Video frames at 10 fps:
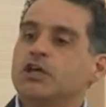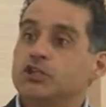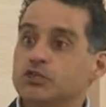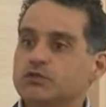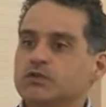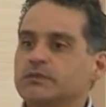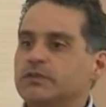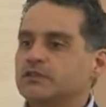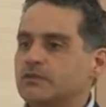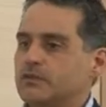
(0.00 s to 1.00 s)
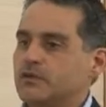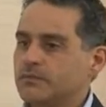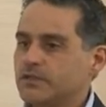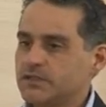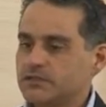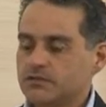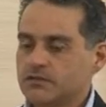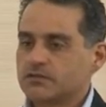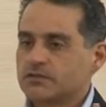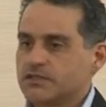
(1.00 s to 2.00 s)
you will meet other companies, other
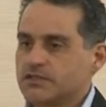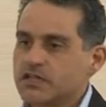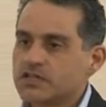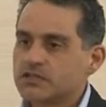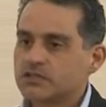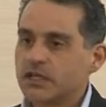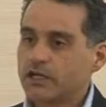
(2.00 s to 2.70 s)
organizations,